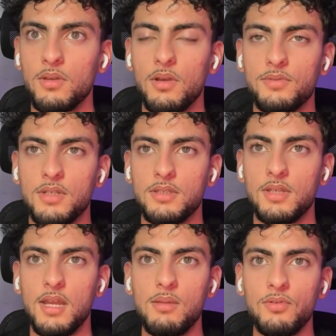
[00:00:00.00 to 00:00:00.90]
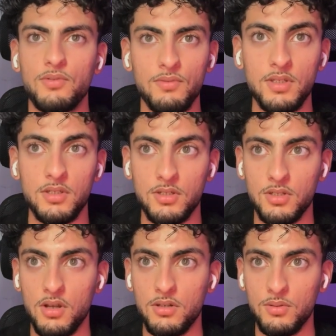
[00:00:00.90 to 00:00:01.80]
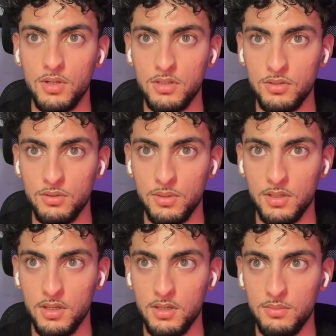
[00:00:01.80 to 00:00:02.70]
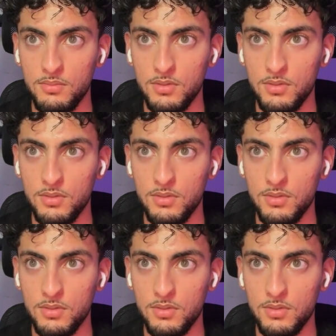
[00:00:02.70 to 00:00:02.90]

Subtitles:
Emphasize the aim of the research study. Where does it talk about the aim?